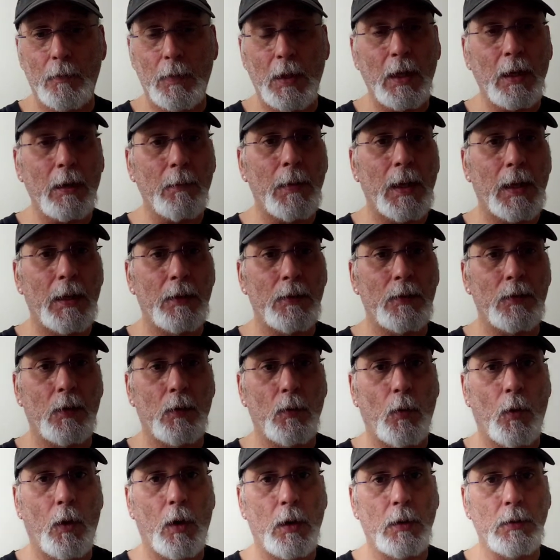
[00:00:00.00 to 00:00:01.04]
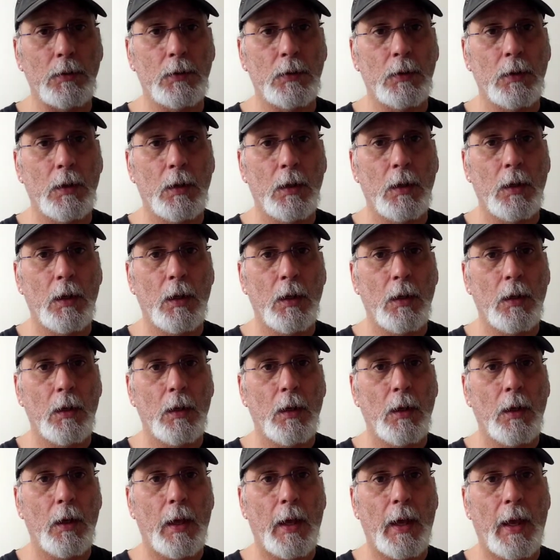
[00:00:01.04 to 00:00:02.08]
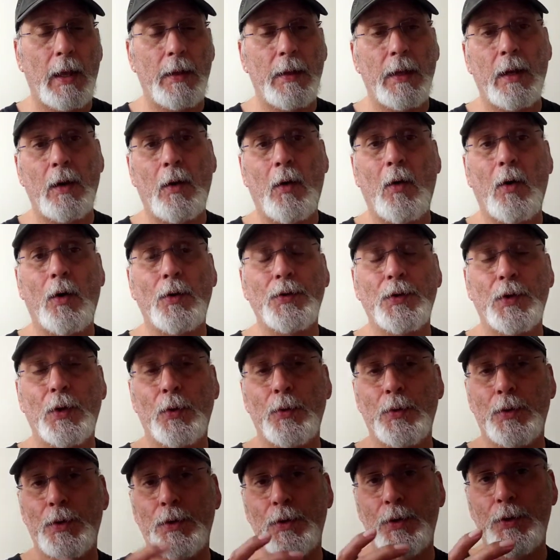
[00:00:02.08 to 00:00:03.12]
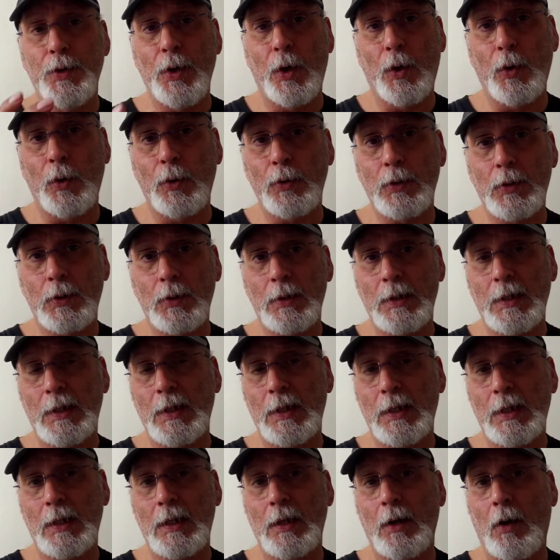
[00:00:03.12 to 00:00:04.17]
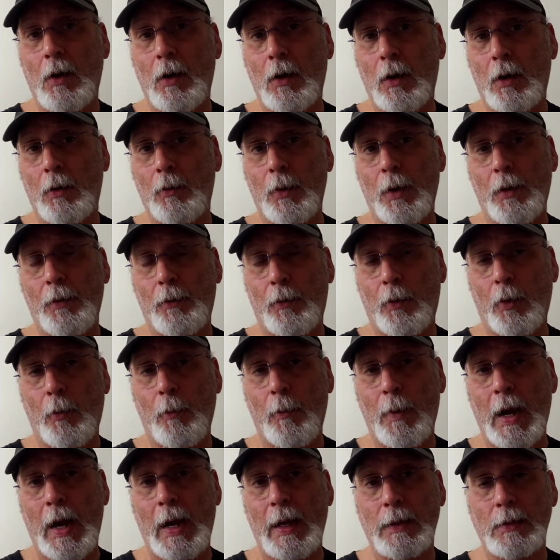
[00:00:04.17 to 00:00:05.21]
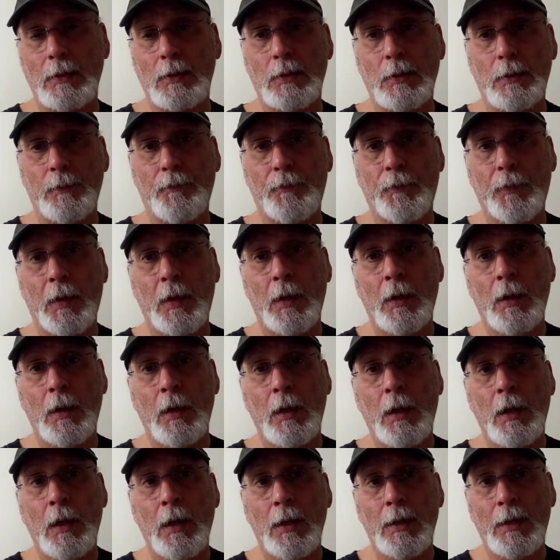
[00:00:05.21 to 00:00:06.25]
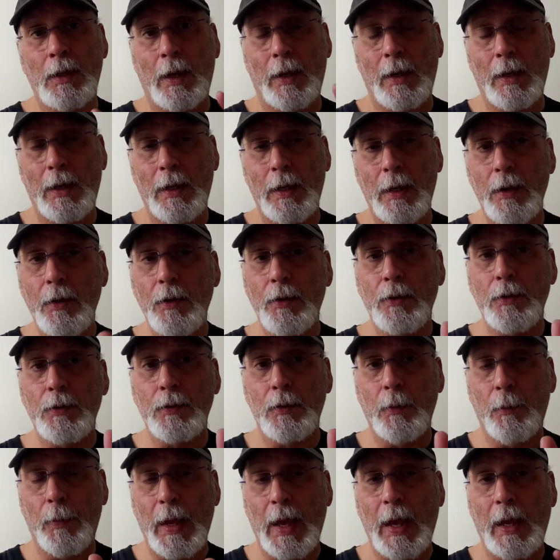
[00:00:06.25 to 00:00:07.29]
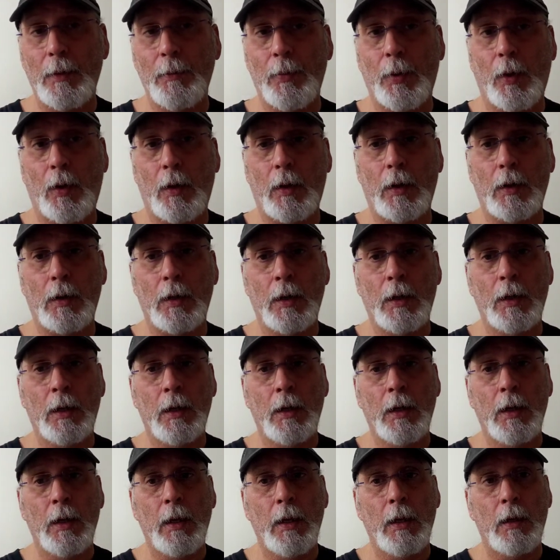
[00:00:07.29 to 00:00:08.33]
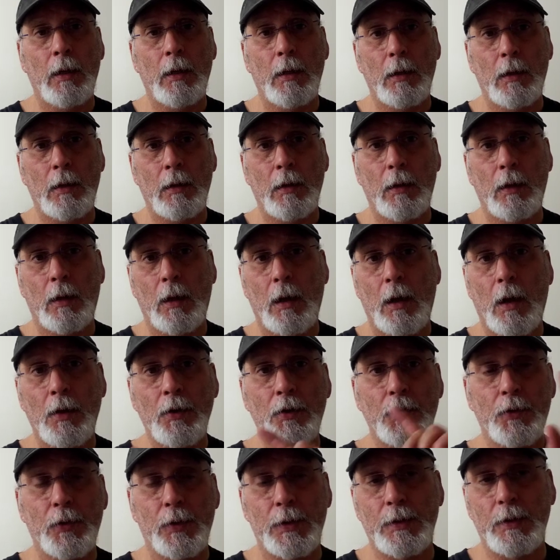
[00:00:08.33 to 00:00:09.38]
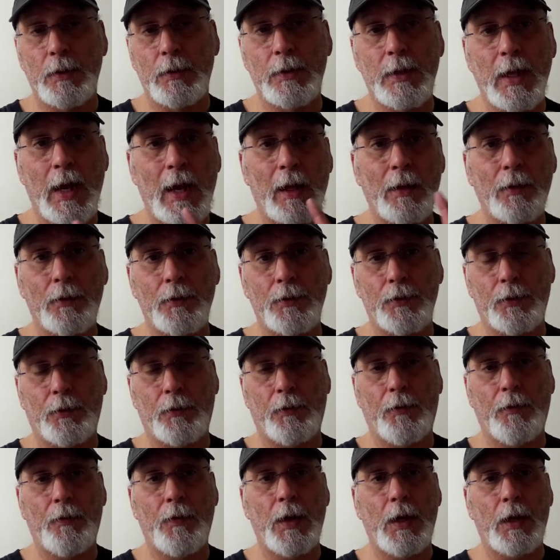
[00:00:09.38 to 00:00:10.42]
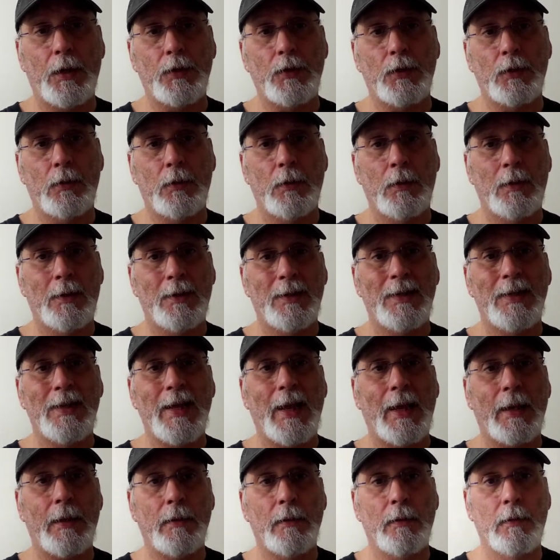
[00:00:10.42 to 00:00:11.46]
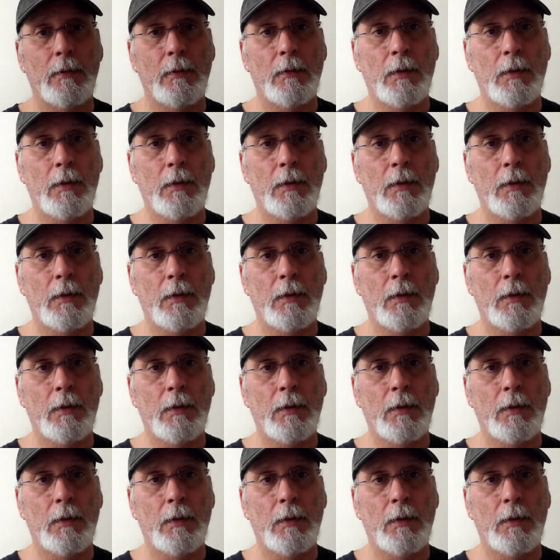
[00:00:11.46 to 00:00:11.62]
ick medicine was, and then also dose the ER erythromycin. Now here's the bad part. Hundreds of dollars of fish dead.